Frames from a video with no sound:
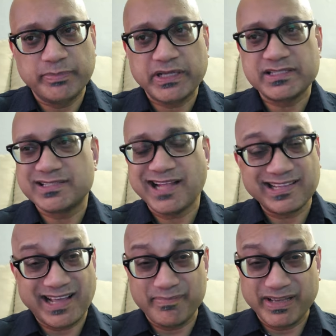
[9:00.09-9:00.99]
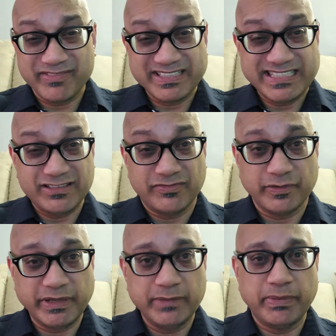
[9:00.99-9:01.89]
it because it's not that big of a deal
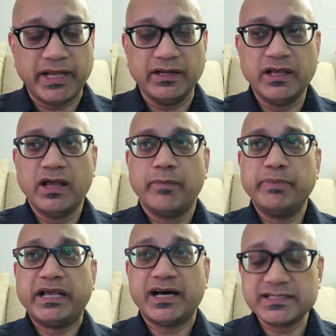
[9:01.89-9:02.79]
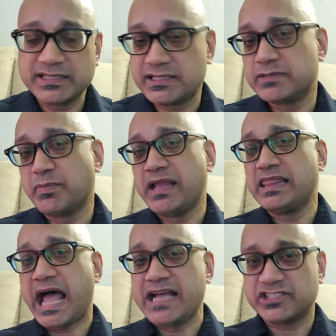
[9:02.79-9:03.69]
for me, but because this is my
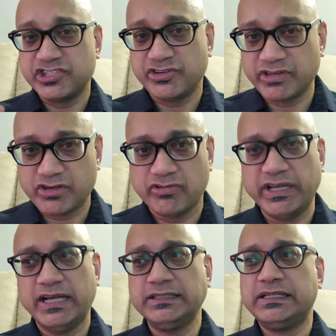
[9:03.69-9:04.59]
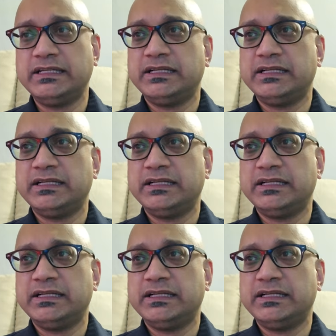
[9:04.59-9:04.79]
last year in Korea,